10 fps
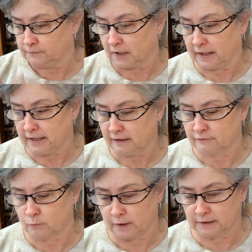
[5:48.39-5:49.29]
I
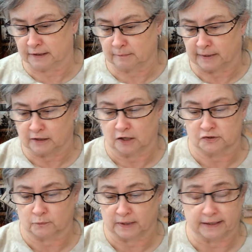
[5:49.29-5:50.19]
have one in my
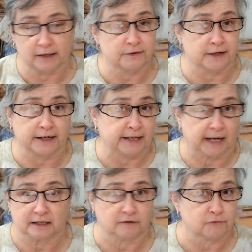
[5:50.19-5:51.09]
closet right now that I
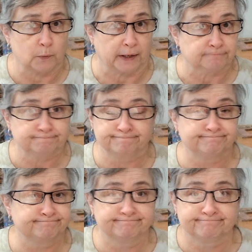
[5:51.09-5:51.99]
can't give away.
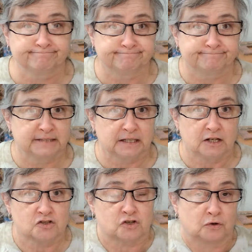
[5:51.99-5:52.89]

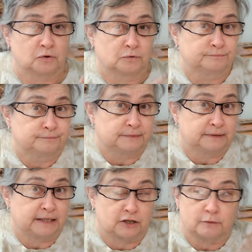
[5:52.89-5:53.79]
So
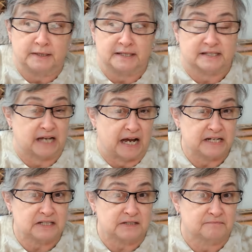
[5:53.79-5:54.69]
it could be the
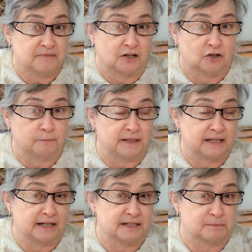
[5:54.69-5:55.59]
size. It could be
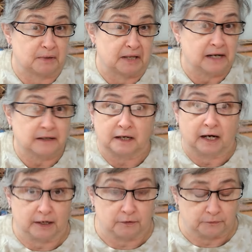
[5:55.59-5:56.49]
that it's black.
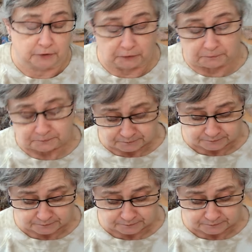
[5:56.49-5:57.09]
I don't know.